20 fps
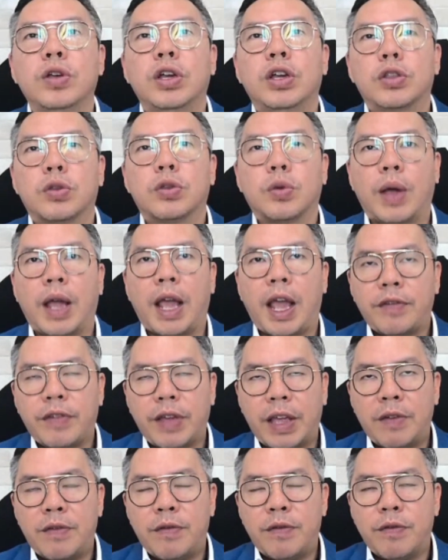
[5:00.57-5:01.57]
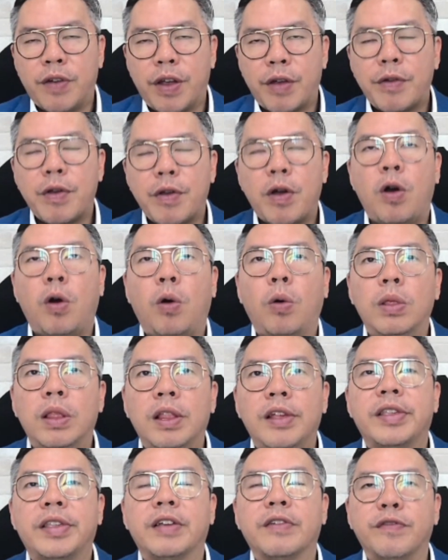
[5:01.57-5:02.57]
you to have a very
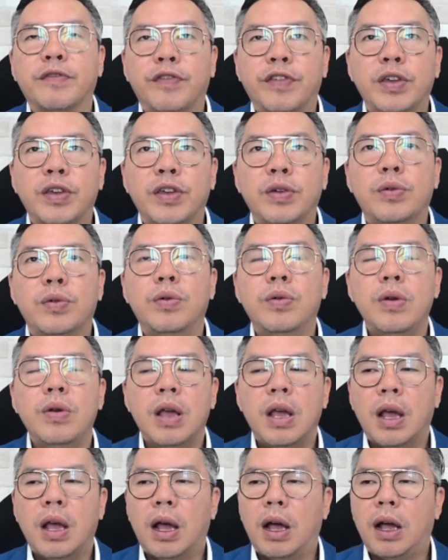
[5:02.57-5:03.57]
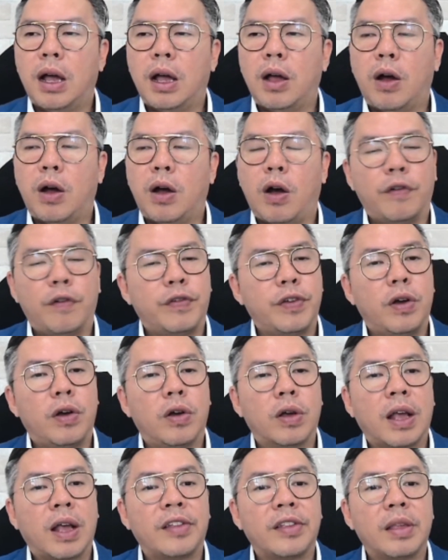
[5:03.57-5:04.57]
holistic view of your
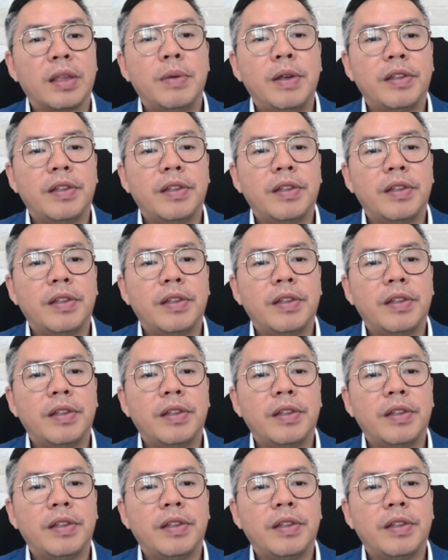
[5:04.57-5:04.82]
customers'